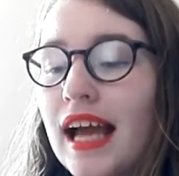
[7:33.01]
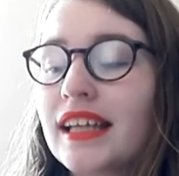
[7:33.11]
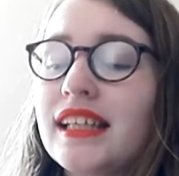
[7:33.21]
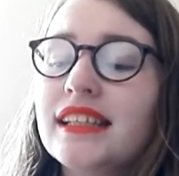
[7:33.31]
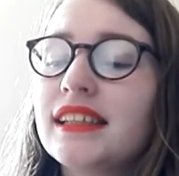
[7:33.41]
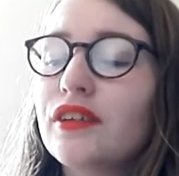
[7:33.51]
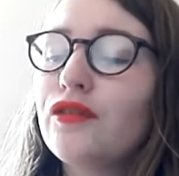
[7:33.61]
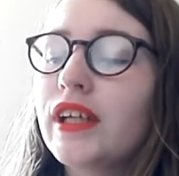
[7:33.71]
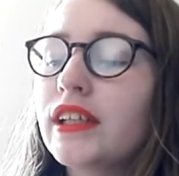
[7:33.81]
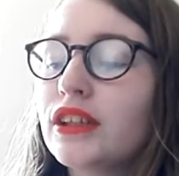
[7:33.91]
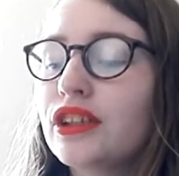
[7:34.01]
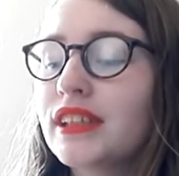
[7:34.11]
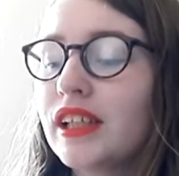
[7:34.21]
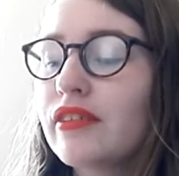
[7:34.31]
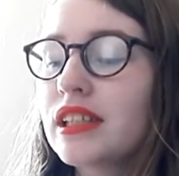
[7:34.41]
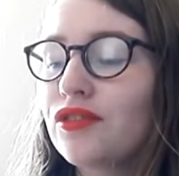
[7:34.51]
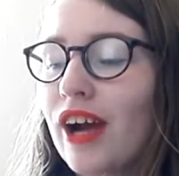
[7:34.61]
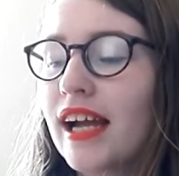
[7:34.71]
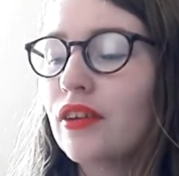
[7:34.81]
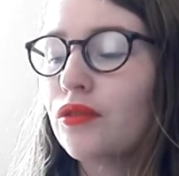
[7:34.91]
Agnieszka fears her dearest
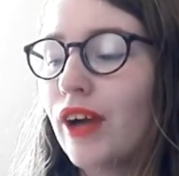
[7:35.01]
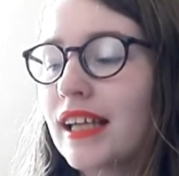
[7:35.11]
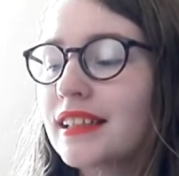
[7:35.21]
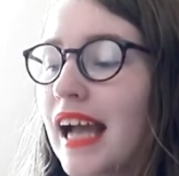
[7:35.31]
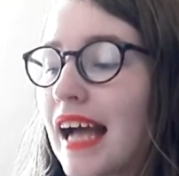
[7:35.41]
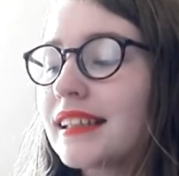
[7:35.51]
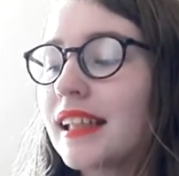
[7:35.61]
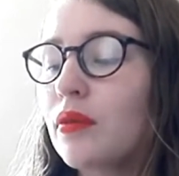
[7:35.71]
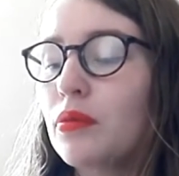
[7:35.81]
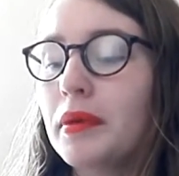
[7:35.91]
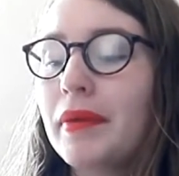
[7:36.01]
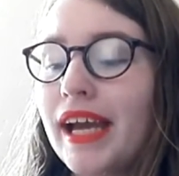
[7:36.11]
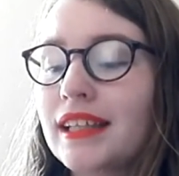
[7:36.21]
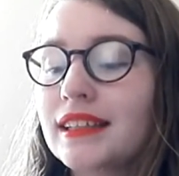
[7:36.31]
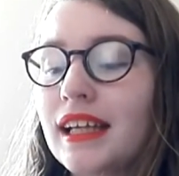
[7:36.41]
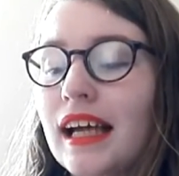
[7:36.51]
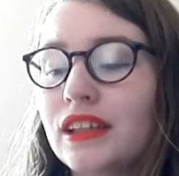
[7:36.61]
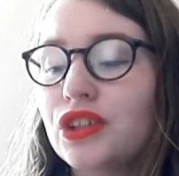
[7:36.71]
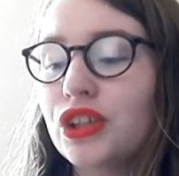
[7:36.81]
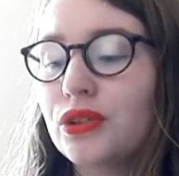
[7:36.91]
friend Cassia will be picked
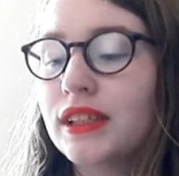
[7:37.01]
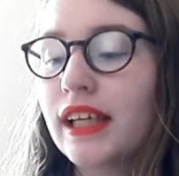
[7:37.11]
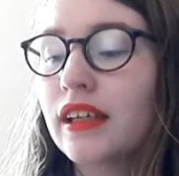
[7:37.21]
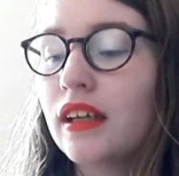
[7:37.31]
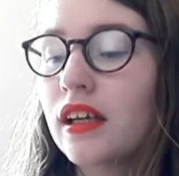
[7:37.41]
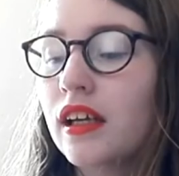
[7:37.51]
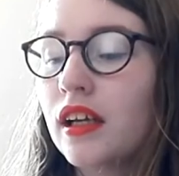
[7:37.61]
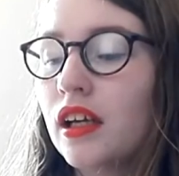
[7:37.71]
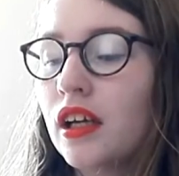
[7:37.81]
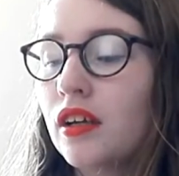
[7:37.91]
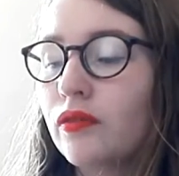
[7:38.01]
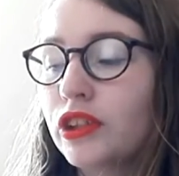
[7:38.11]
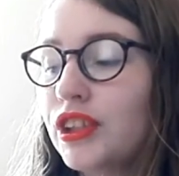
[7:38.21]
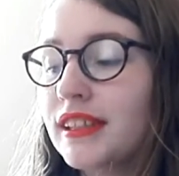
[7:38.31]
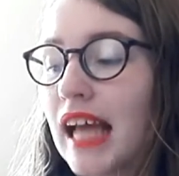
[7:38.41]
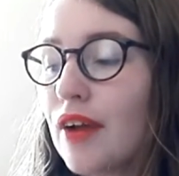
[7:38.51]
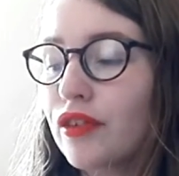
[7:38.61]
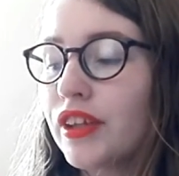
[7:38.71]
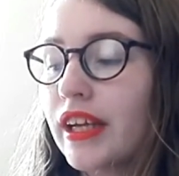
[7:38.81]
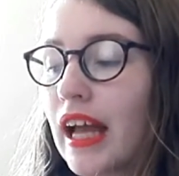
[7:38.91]
at the choosing, for she is
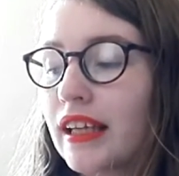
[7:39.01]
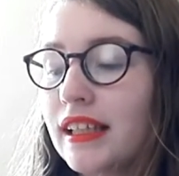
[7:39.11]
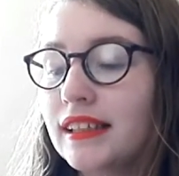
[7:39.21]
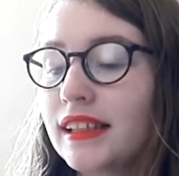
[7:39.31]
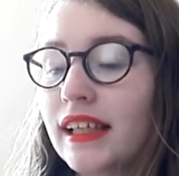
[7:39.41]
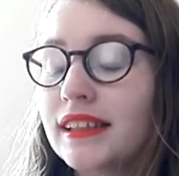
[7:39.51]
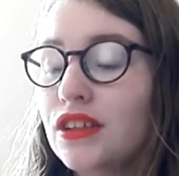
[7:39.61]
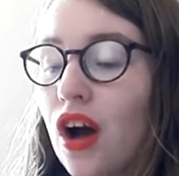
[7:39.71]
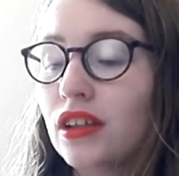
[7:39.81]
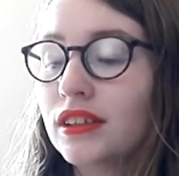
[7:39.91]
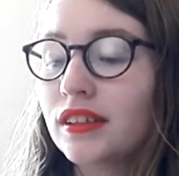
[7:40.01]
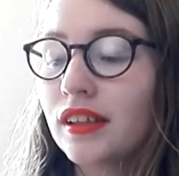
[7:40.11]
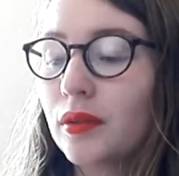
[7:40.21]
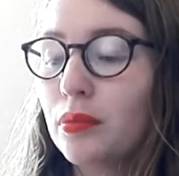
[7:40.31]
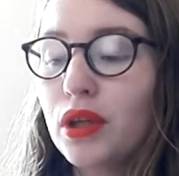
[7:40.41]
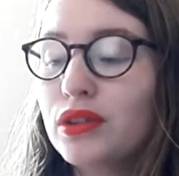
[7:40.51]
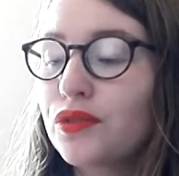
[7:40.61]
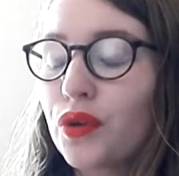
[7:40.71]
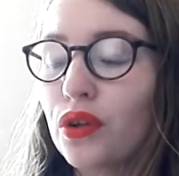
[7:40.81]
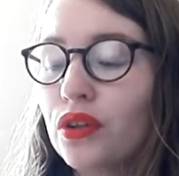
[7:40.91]
everything Agnieszka is not:
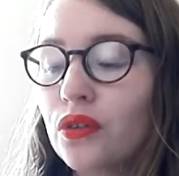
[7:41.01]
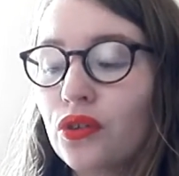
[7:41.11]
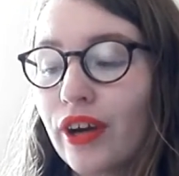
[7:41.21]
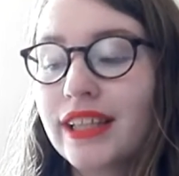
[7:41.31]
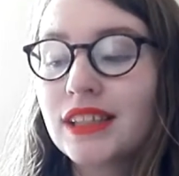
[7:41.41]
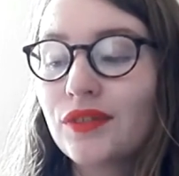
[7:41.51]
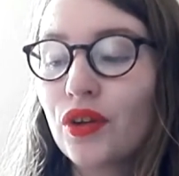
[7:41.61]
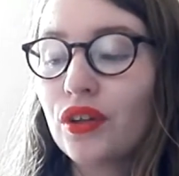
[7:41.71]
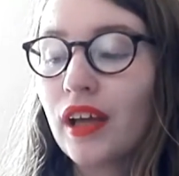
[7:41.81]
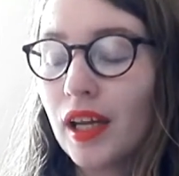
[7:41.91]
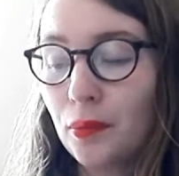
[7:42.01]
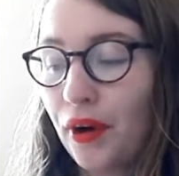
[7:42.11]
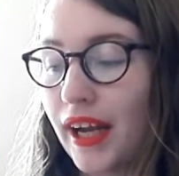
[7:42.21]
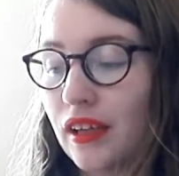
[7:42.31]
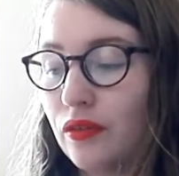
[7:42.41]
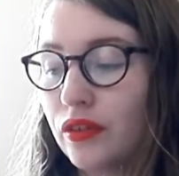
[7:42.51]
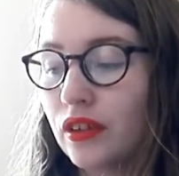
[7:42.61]
beautiful, graceful, and brave.